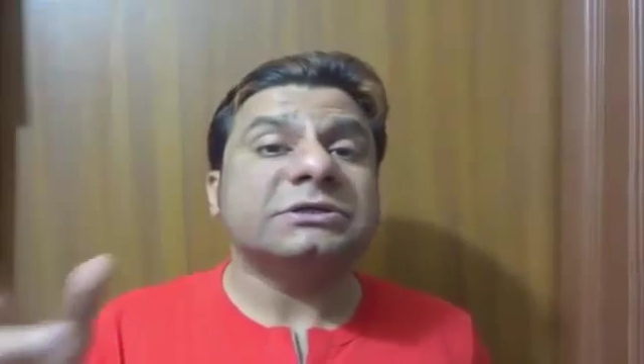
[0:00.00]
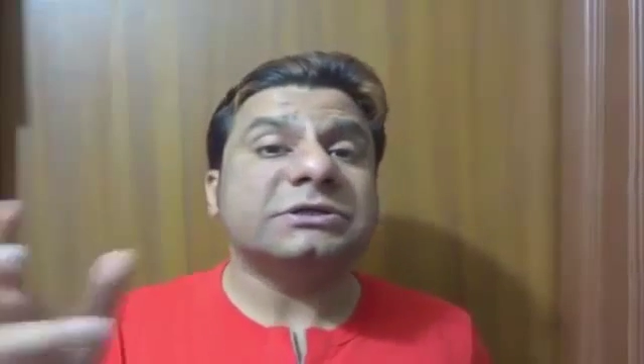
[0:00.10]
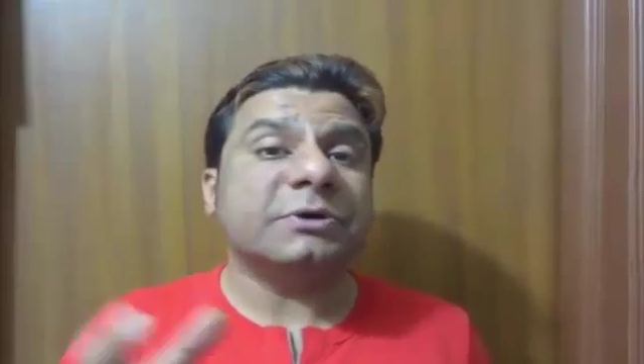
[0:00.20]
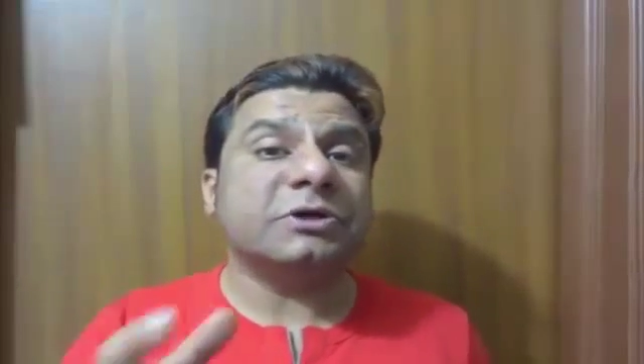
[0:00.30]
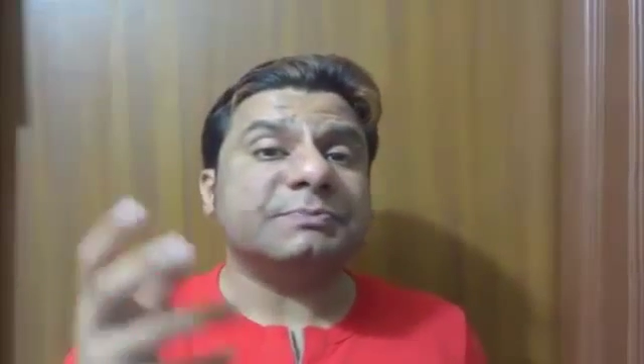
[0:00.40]

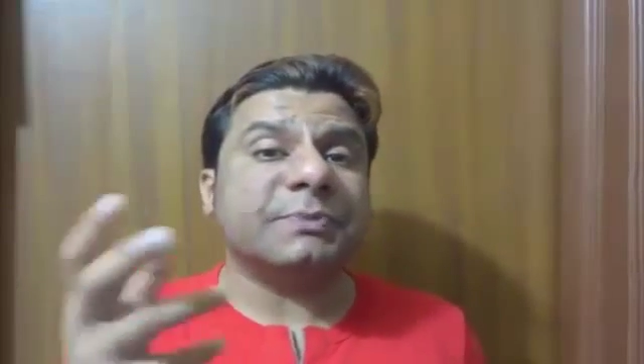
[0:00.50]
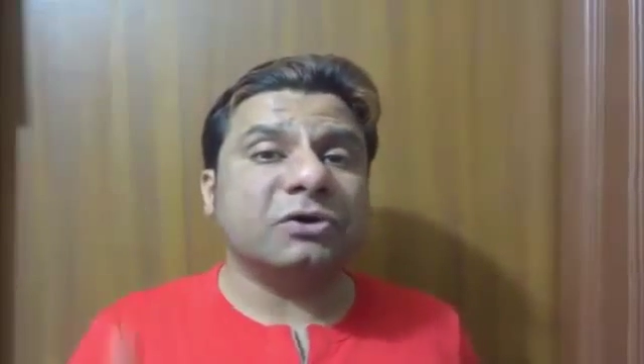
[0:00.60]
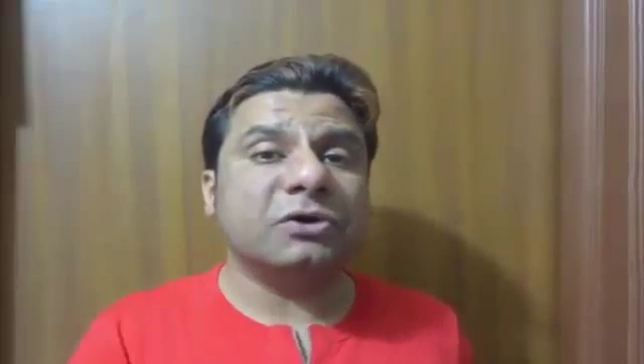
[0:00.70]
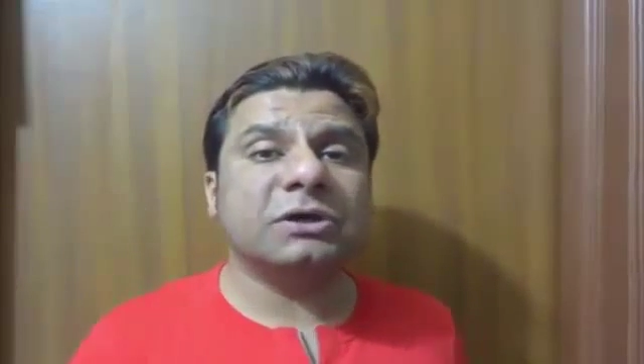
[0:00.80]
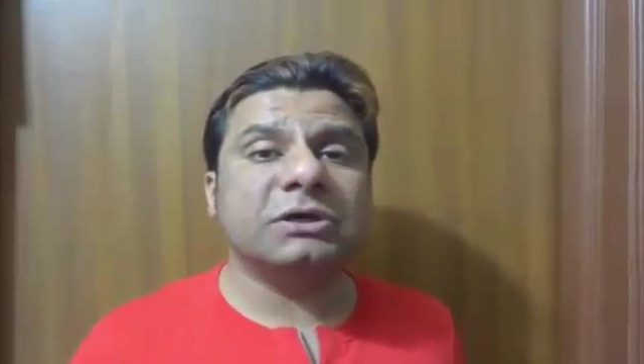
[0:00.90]
See, because
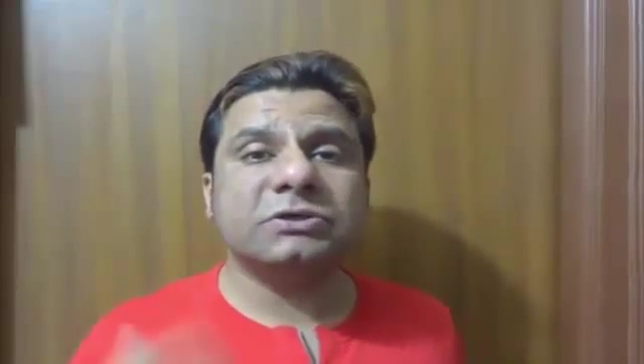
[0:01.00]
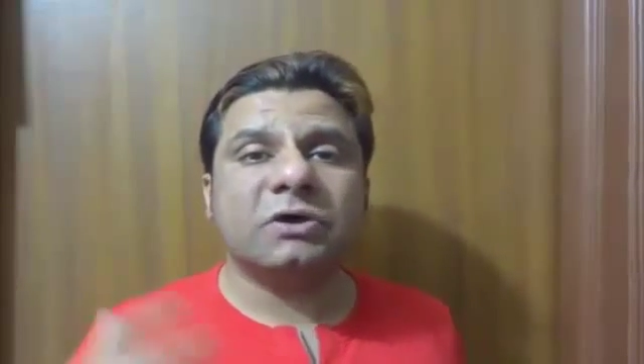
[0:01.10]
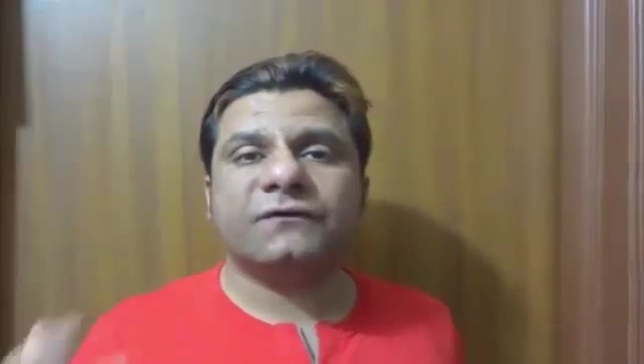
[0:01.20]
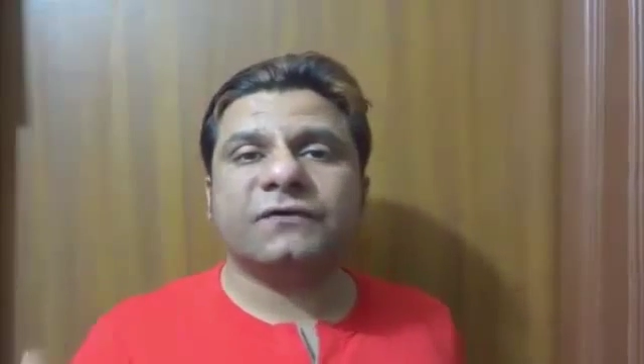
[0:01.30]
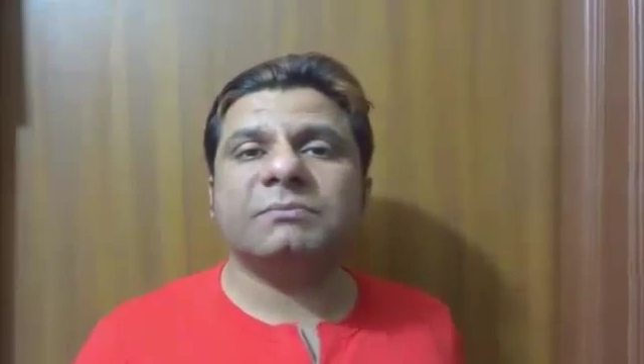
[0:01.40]
Payoneer is
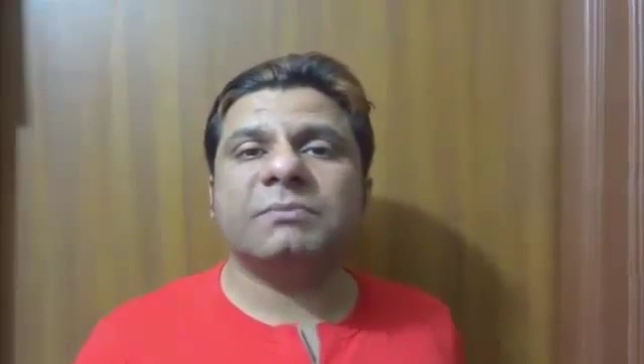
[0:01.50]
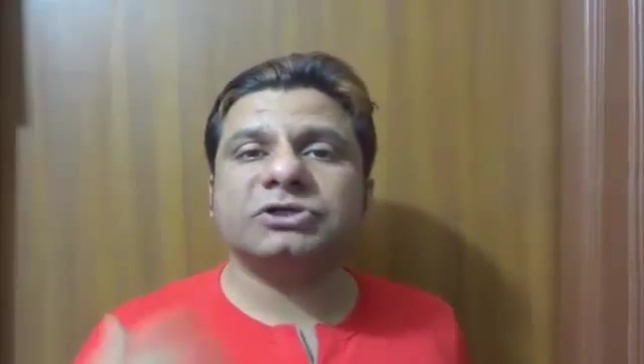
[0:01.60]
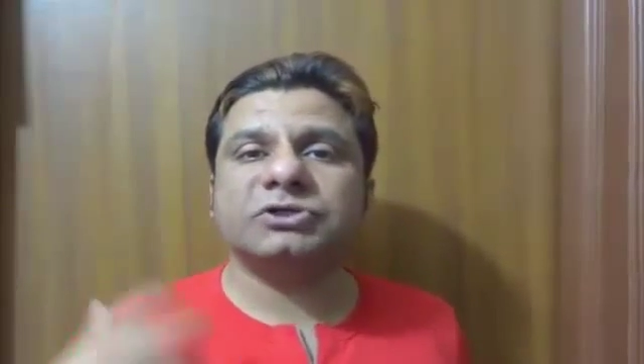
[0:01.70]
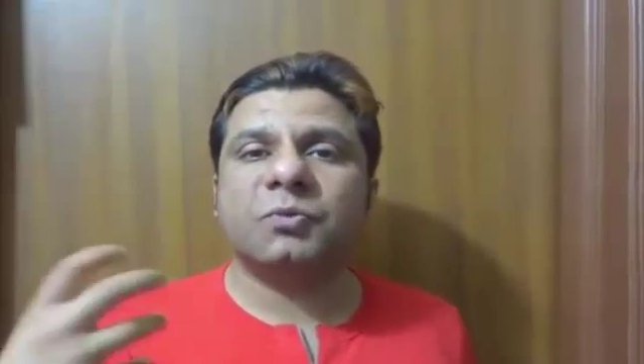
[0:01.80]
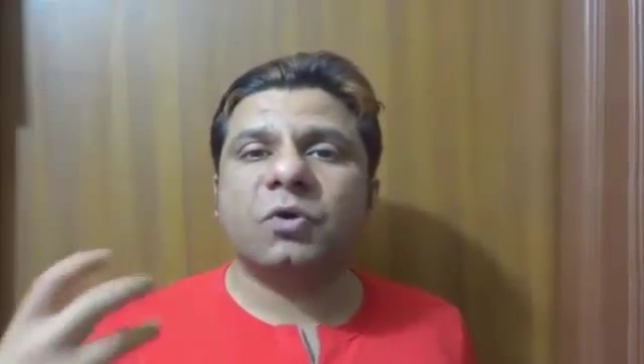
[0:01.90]
offering
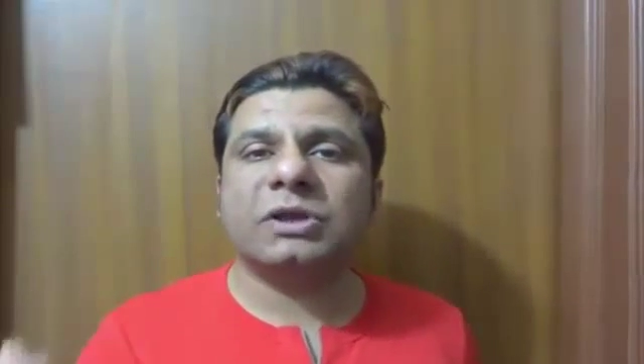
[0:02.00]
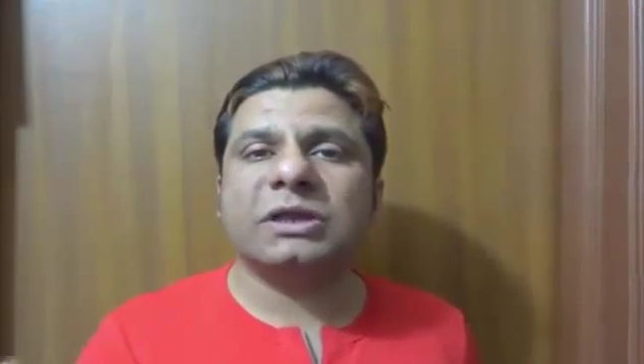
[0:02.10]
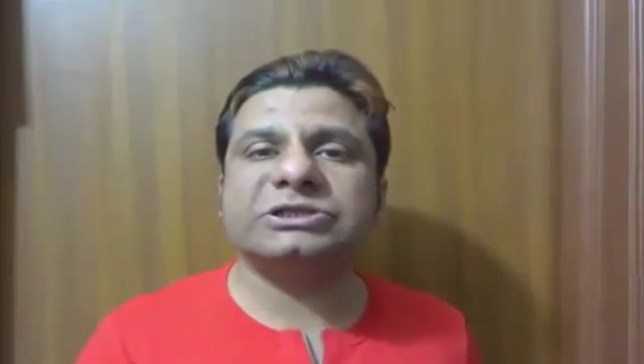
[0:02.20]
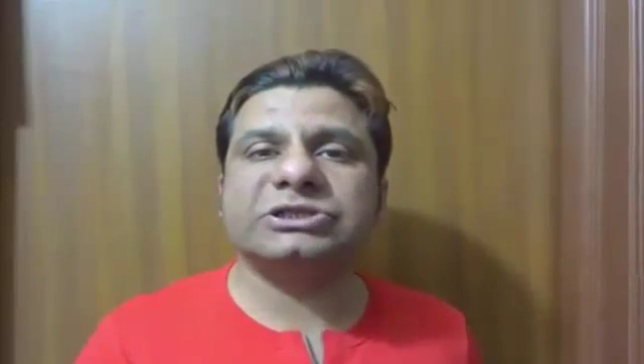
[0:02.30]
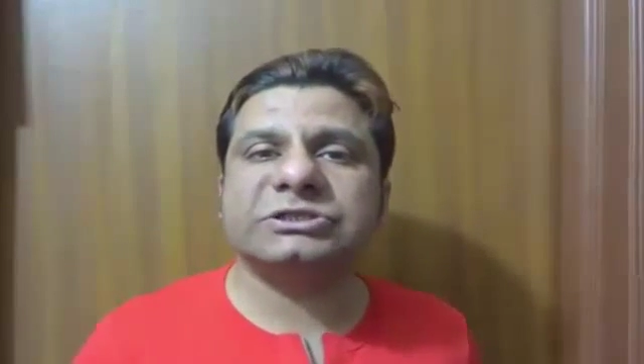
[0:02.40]
much more
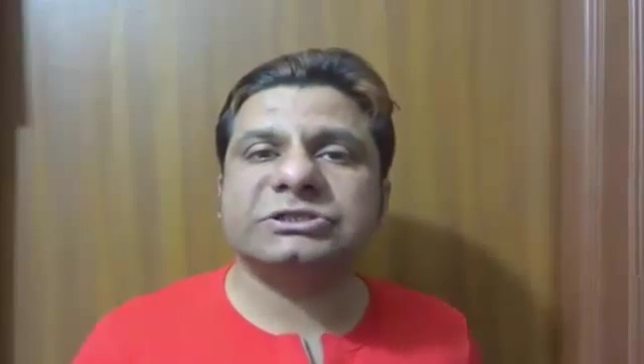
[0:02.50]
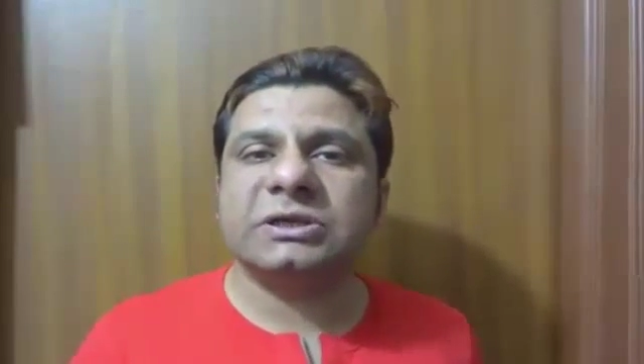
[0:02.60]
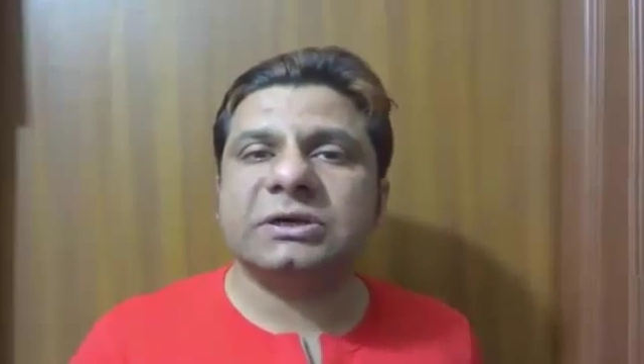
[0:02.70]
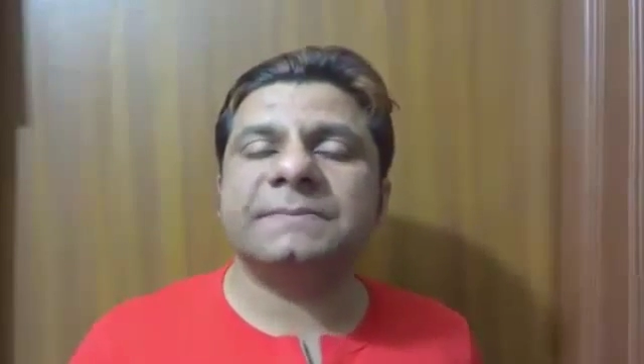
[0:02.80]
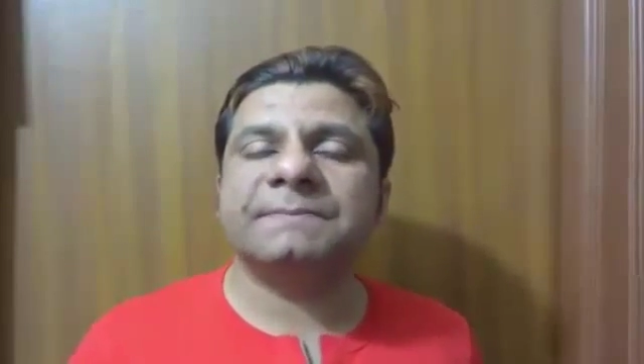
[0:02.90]
than just
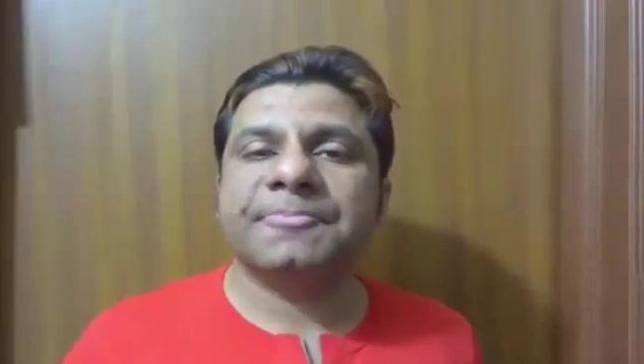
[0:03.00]
a